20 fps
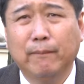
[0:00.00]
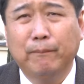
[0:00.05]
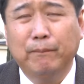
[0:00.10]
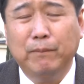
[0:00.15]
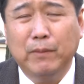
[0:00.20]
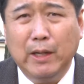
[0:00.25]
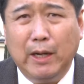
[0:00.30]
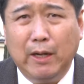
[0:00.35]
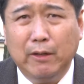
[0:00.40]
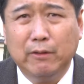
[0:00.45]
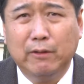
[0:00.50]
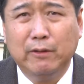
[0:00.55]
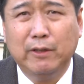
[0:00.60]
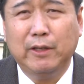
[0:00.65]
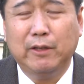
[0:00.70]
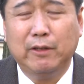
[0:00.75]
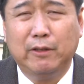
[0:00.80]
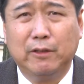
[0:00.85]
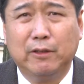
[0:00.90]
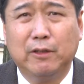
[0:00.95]
not
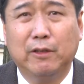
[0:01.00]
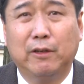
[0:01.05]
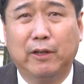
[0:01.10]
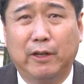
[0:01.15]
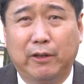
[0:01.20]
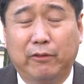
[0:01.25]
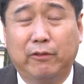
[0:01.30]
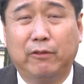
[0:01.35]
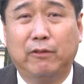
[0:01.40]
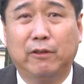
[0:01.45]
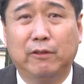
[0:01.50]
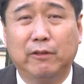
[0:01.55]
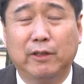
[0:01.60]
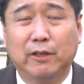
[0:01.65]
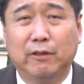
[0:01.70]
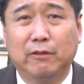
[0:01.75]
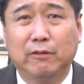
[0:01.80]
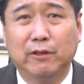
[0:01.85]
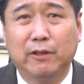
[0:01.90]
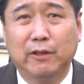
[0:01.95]
only their cholesterol,
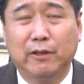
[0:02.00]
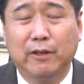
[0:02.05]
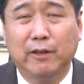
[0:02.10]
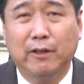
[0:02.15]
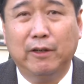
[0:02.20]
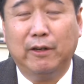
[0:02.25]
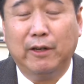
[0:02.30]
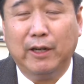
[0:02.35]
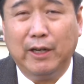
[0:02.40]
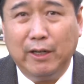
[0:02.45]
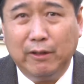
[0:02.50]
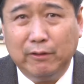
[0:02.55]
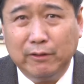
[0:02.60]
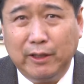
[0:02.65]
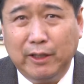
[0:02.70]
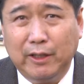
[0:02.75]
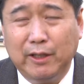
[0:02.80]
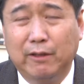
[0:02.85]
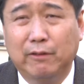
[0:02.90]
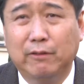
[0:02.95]
including their
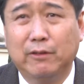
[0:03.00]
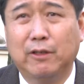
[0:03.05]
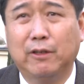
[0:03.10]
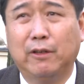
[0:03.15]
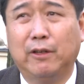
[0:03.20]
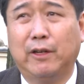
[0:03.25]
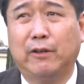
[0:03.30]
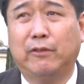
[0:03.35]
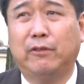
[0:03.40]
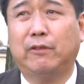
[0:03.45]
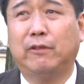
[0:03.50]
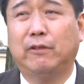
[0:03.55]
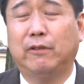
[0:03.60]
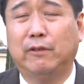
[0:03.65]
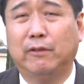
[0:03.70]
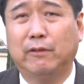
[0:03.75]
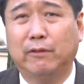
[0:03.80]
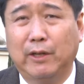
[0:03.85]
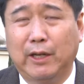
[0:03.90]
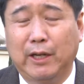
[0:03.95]
LDL
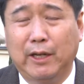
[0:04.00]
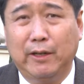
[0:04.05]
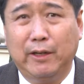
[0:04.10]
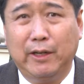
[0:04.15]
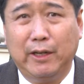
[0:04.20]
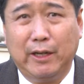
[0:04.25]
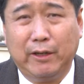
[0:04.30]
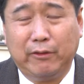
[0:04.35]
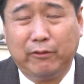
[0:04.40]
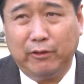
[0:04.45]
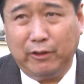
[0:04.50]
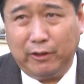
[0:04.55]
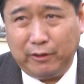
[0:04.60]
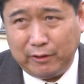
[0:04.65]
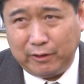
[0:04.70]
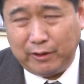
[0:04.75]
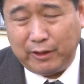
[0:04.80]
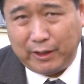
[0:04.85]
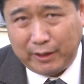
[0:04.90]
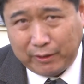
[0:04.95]
cholesterol and the actually
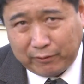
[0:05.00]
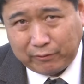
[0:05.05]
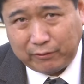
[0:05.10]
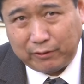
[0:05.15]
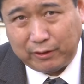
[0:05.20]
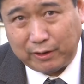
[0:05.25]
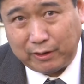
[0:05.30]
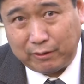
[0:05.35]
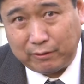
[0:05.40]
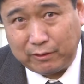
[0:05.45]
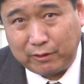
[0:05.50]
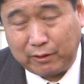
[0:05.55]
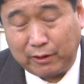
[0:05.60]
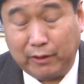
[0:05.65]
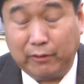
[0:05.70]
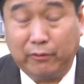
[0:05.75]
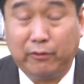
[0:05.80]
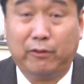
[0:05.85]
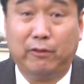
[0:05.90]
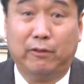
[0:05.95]
good HDL
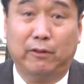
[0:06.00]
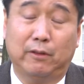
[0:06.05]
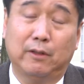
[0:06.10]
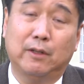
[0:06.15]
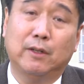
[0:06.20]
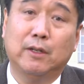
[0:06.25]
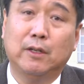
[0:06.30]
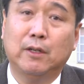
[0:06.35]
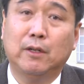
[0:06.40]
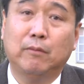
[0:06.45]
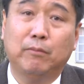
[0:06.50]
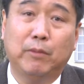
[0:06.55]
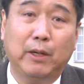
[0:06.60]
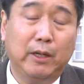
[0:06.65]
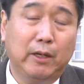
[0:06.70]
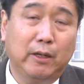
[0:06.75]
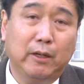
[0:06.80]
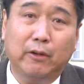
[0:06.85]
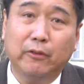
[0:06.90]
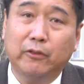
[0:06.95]
cholesterol, but
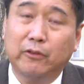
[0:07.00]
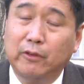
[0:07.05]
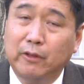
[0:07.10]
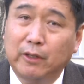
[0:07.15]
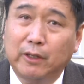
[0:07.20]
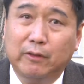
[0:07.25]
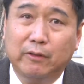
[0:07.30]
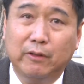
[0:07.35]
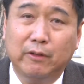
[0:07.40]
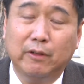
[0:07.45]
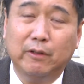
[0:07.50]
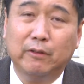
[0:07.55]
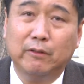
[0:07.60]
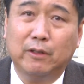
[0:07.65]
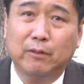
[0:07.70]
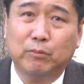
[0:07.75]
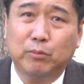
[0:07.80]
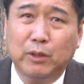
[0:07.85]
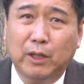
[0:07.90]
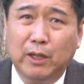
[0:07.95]
they also need to know
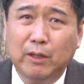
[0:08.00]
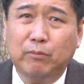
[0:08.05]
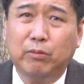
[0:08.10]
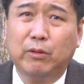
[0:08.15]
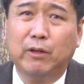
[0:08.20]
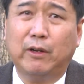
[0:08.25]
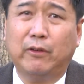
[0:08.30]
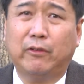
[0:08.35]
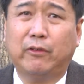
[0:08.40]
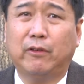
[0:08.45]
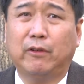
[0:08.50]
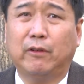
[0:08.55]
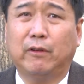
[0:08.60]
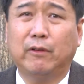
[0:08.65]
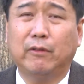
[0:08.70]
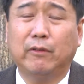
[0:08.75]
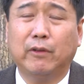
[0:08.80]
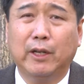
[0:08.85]
their blood pressure.